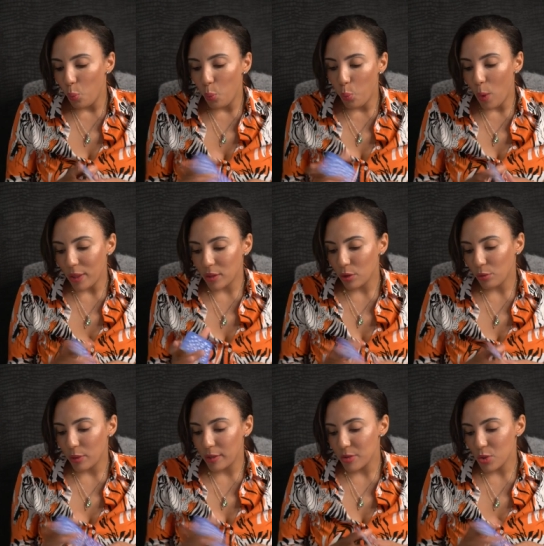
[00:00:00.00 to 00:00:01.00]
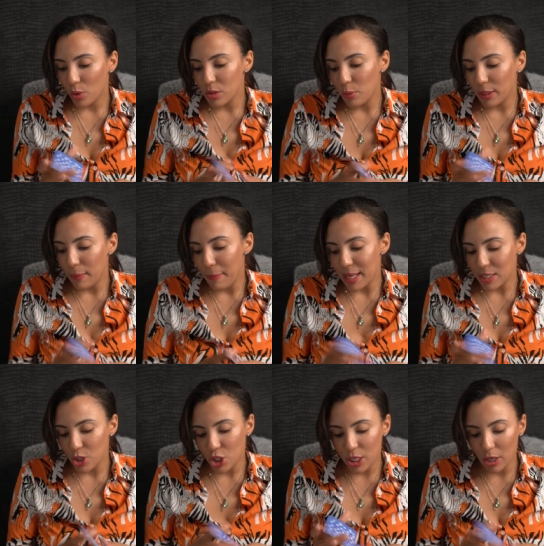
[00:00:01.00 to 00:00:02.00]
what the Three of Swords, what the
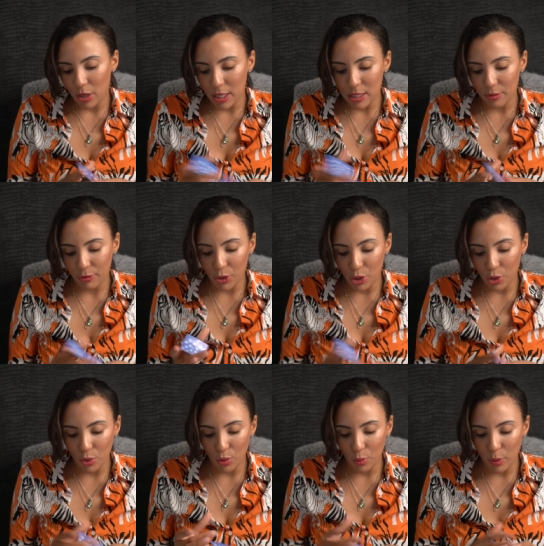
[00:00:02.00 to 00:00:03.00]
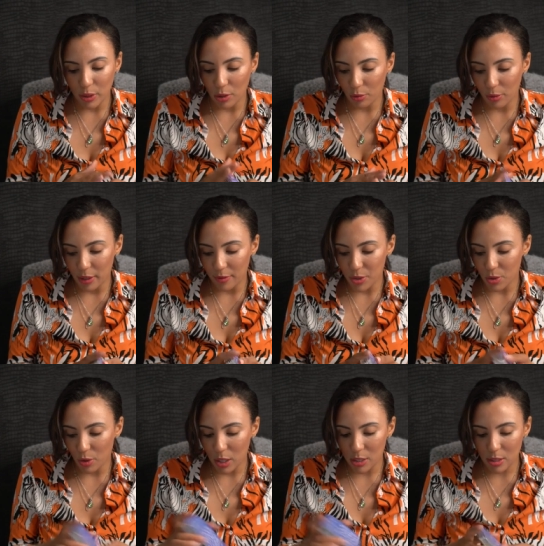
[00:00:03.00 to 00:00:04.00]
message here is for you with the Three of
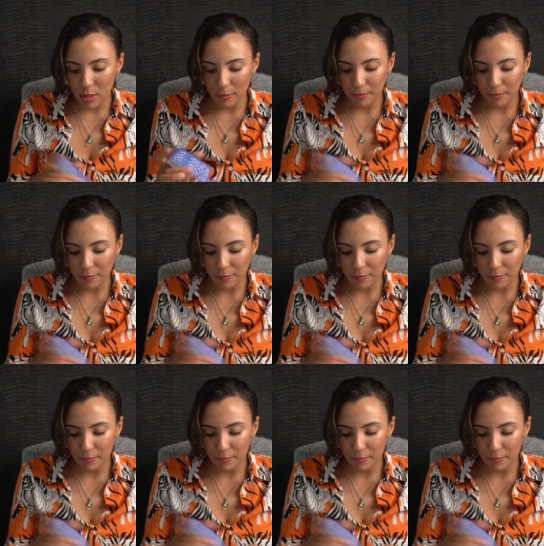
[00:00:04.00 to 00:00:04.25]
Swords.